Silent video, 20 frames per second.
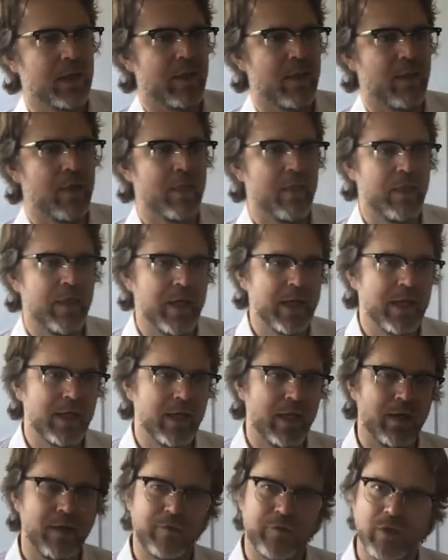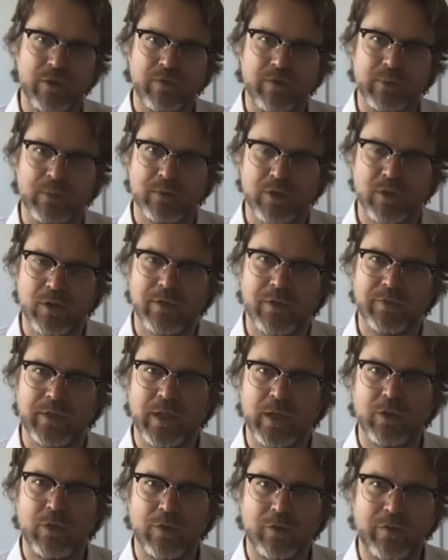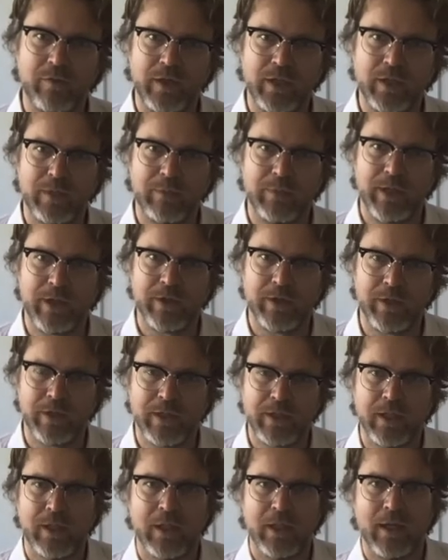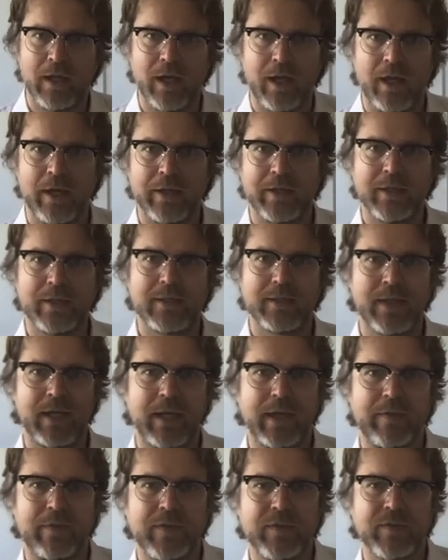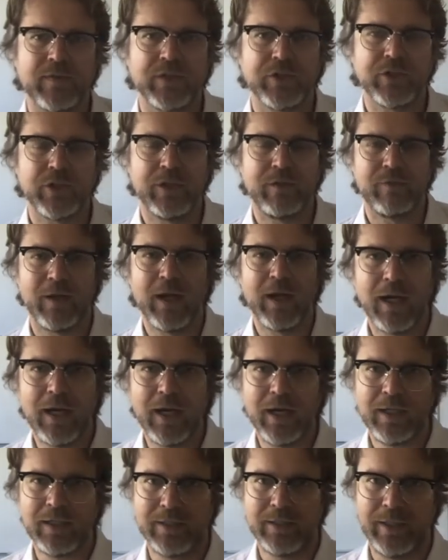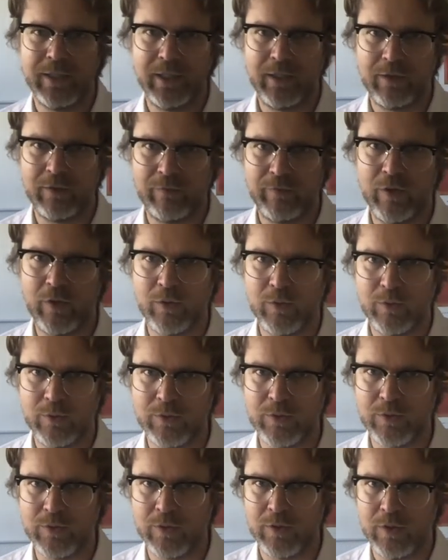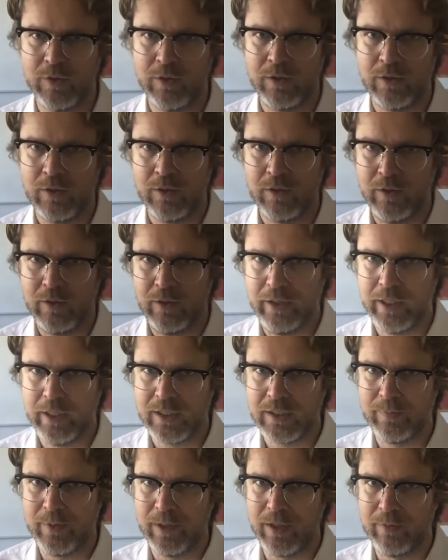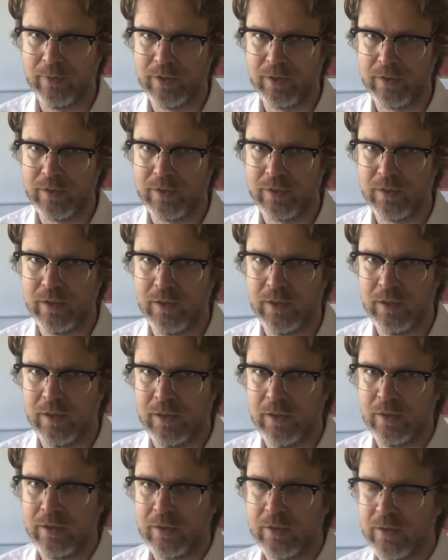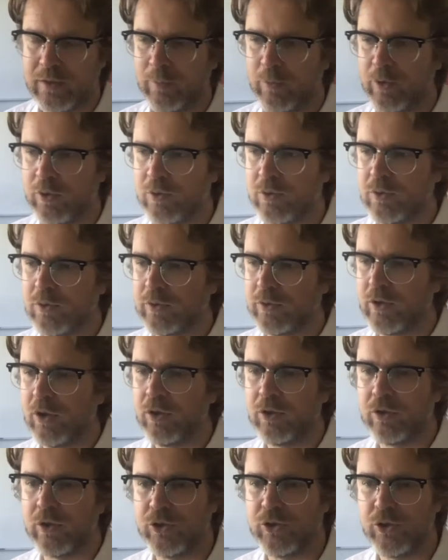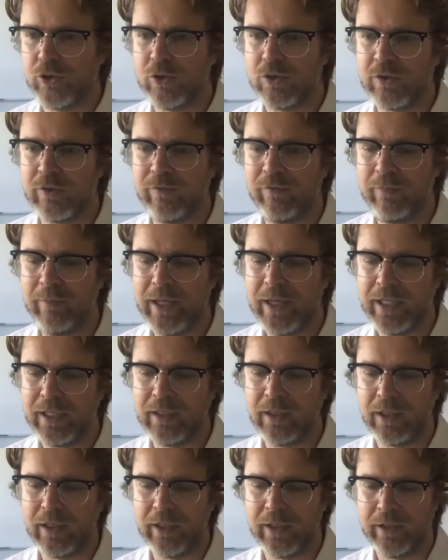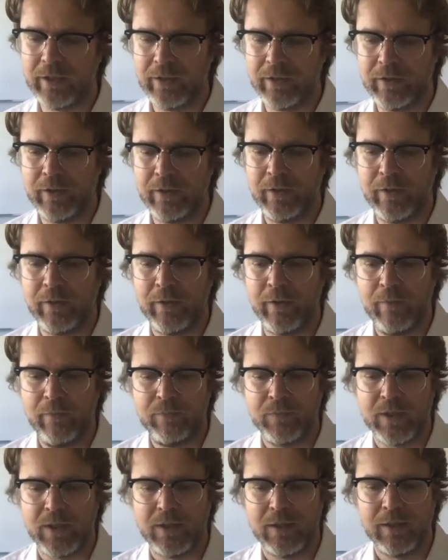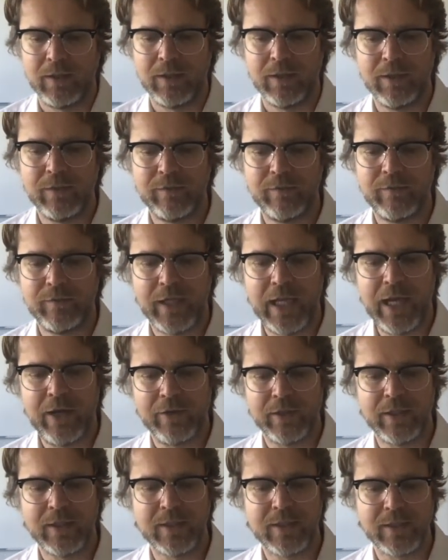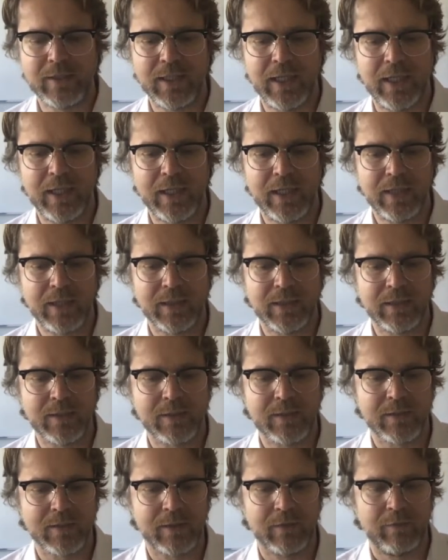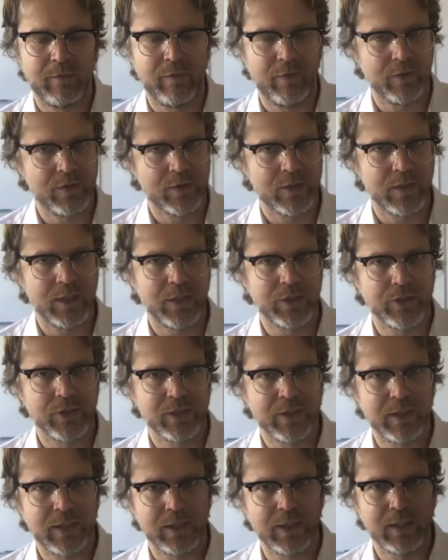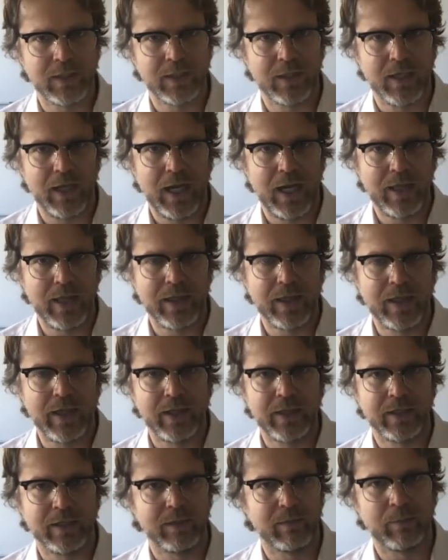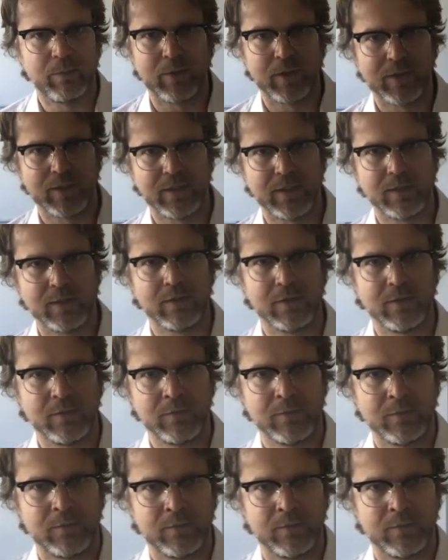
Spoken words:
Then, after you've observed how you feel about it, understand that the chief architect of those experiments, someone called Dr. Joseph Mengele, lived out his days first in Argentina and then in Brazil,